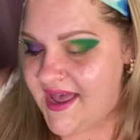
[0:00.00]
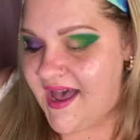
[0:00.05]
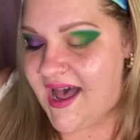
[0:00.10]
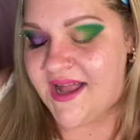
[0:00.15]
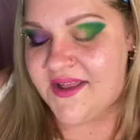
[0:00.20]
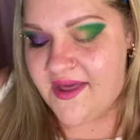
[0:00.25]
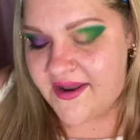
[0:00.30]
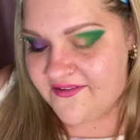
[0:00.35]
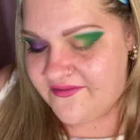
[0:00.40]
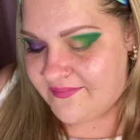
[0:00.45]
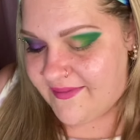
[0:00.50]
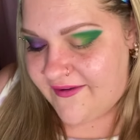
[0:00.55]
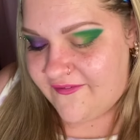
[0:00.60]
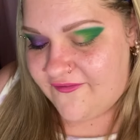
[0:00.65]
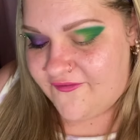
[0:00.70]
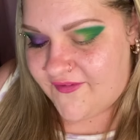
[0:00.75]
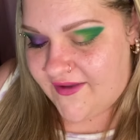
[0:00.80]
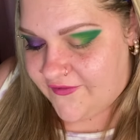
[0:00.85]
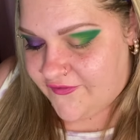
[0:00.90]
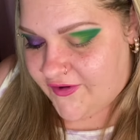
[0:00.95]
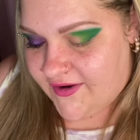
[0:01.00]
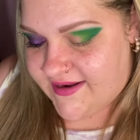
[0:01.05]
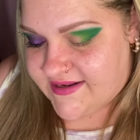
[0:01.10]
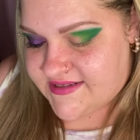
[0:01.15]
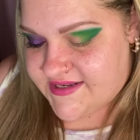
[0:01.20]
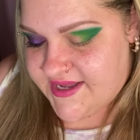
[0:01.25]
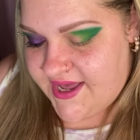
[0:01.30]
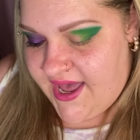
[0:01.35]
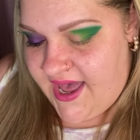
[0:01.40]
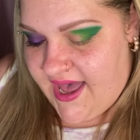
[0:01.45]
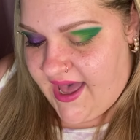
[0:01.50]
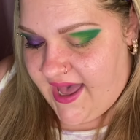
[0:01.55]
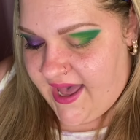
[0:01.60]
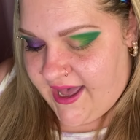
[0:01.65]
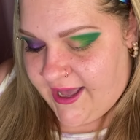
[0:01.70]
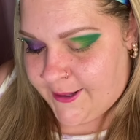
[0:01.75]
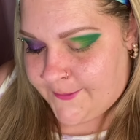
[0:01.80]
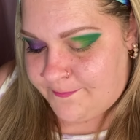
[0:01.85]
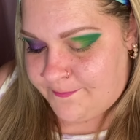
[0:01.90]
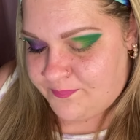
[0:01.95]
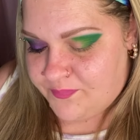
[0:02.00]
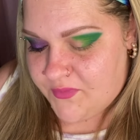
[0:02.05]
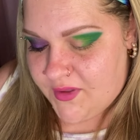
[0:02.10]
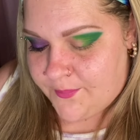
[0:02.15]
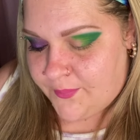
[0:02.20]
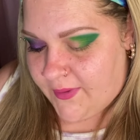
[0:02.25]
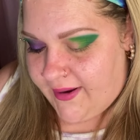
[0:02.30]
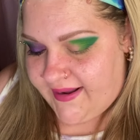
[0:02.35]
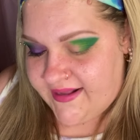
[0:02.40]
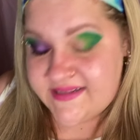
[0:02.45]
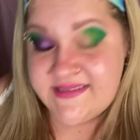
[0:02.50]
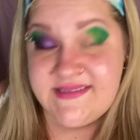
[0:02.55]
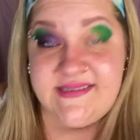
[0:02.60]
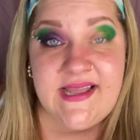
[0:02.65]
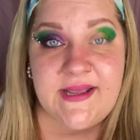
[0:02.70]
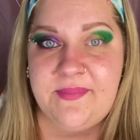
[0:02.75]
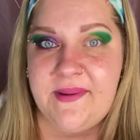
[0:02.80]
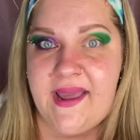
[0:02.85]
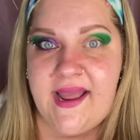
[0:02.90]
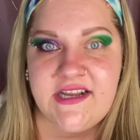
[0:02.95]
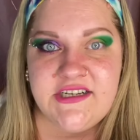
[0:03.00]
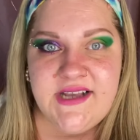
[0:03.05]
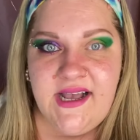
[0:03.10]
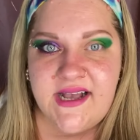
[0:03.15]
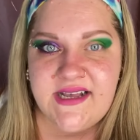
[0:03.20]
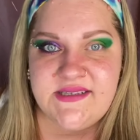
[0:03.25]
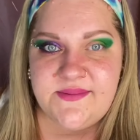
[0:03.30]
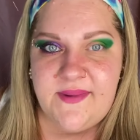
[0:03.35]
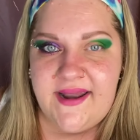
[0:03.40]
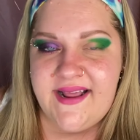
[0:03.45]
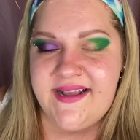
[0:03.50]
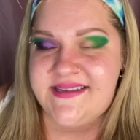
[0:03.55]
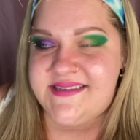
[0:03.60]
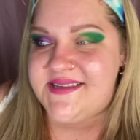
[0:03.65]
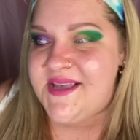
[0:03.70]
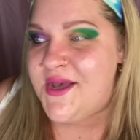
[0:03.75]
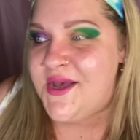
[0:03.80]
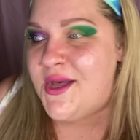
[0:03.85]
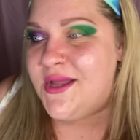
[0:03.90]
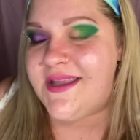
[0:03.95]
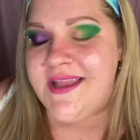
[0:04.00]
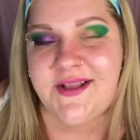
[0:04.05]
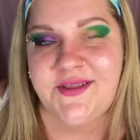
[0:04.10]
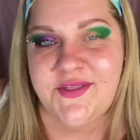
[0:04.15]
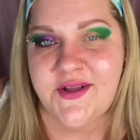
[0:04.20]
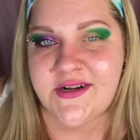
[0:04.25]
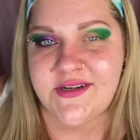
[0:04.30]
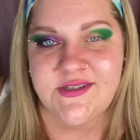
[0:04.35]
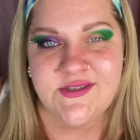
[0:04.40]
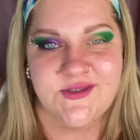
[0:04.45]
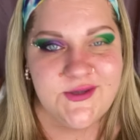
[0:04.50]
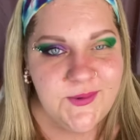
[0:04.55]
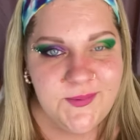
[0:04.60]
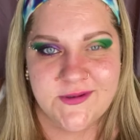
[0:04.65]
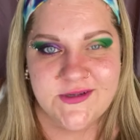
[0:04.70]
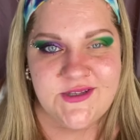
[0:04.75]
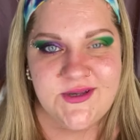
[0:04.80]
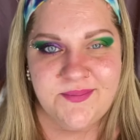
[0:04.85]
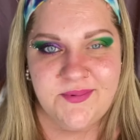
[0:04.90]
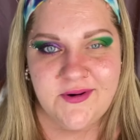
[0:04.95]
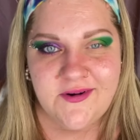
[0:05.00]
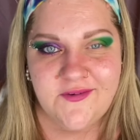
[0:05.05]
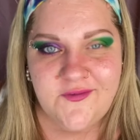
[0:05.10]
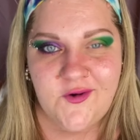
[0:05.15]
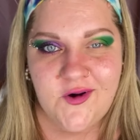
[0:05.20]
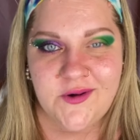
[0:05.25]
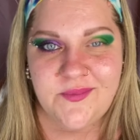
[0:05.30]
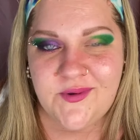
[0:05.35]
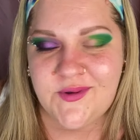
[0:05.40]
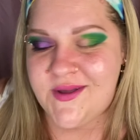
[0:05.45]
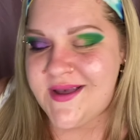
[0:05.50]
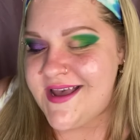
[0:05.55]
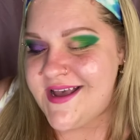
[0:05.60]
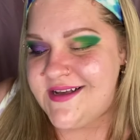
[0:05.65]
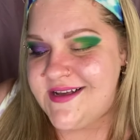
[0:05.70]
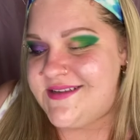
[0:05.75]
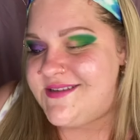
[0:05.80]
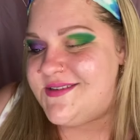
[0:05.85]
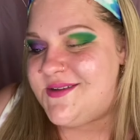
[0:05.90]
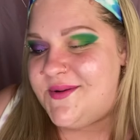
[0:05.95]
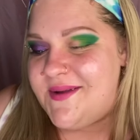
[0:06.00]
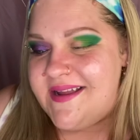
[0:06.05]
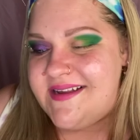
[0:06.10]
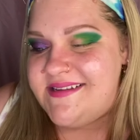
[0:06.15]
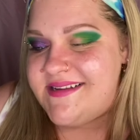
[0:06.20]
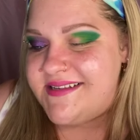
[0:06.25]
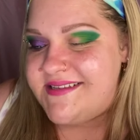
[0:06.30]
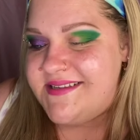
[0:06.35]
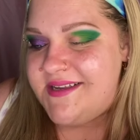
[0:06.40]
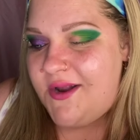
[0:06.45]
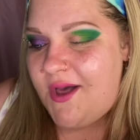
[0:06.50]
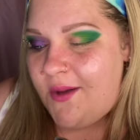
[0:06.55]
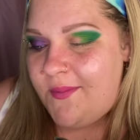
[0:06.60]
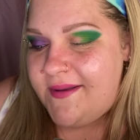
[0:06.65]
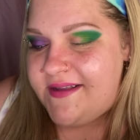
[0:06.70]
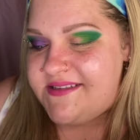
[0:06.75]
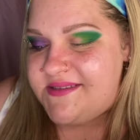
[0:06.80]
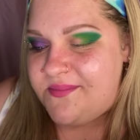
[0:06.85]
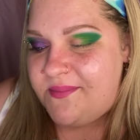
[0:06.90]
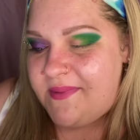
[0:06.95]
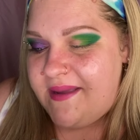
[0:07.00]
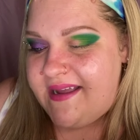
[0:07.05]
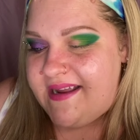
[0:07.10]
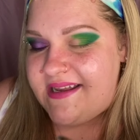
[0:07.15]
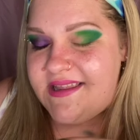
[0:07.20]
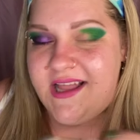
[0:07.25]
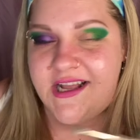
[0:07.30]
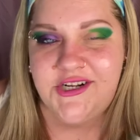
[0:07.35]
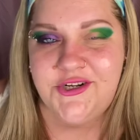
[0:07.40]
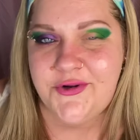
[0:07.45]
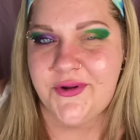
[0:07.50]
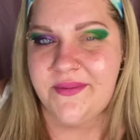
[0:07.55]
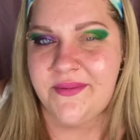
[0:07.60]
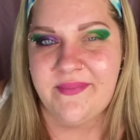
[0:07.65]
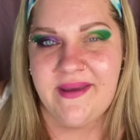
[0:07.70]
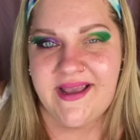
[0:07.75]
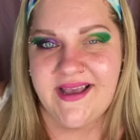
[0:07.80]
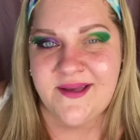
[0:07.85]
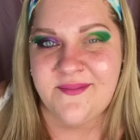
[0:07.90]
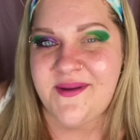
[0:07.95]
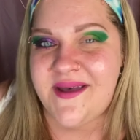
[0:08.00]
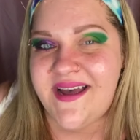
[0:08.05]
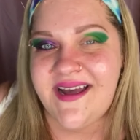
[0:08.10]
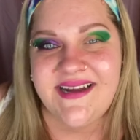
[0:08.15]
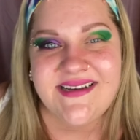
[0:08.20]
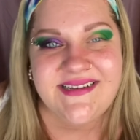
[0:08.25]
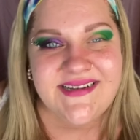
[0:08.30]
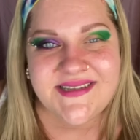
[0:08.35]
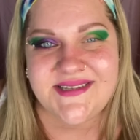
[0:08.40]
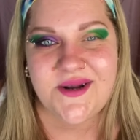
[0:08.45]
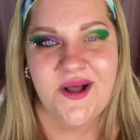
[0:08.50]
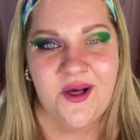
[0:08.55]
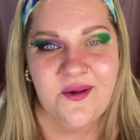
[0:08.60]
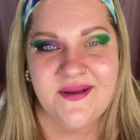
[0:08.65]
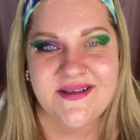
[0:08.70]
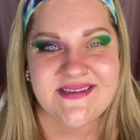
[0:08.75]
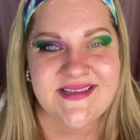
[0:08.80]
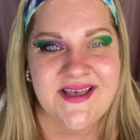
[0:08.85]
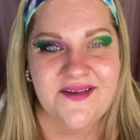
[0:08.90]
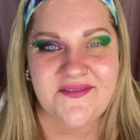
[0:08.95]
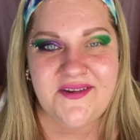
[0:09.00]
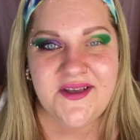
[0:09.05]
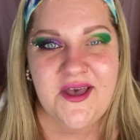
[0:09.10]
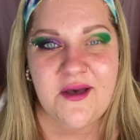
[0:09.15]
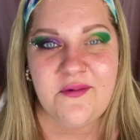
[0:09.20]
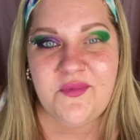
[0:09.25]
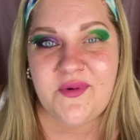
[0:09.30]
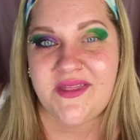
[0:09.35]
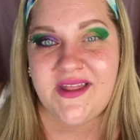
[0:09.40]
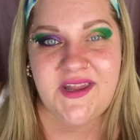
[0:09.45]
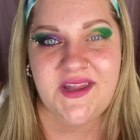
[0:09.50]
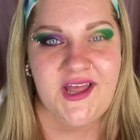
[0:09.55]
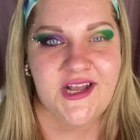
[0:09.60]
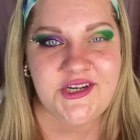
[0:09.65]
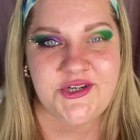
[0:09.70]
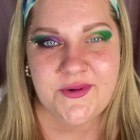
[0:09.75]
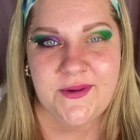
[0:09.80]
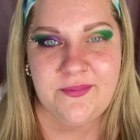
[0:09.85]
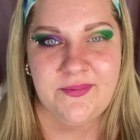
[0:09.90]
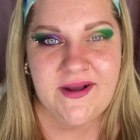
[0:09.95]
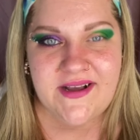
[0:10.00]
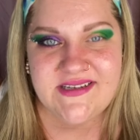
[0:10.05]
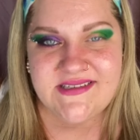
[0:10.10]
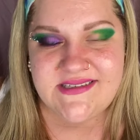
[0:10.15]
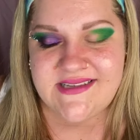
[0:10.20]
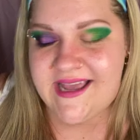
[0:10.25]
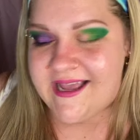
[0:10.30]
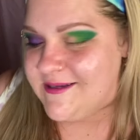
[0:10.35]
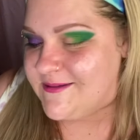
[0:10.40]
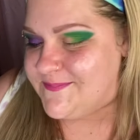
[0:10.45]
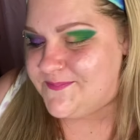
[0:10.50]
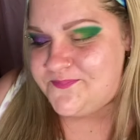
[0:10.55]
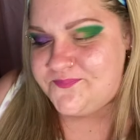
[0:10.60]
A lot of my favorite uh, brands like BH Cosmetics, like they're super, super affordable. So it doesn't always mean luxury makeup doesn't always have to come with a luxury price tag.